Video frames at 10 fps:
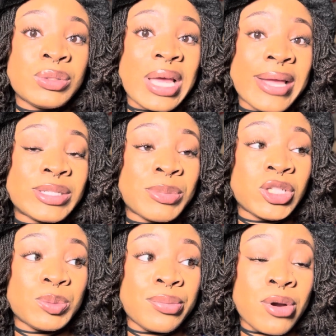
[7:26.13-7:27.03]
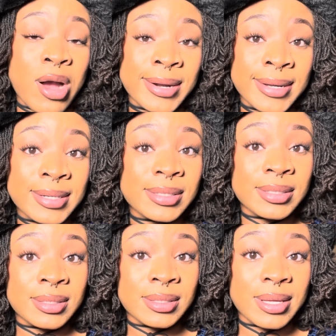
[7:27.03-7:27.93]
as much
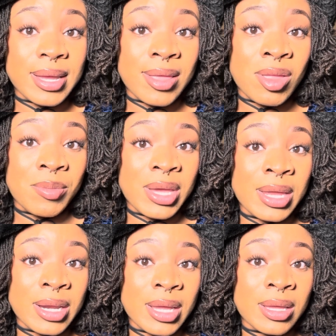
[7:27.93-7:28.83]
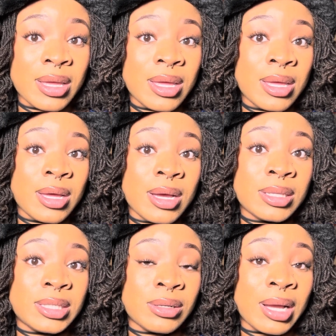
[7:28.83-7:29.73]
products in the beginning
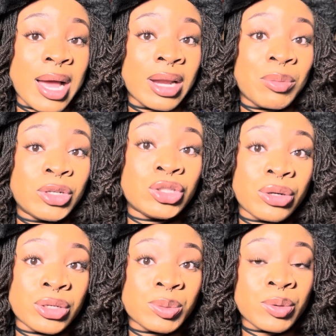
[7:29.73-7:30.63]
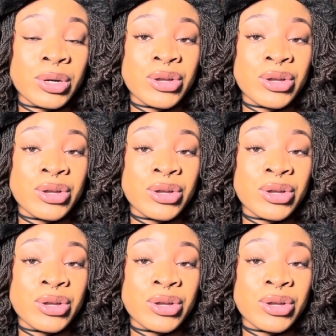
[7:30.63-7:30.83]
until it kind of matures more.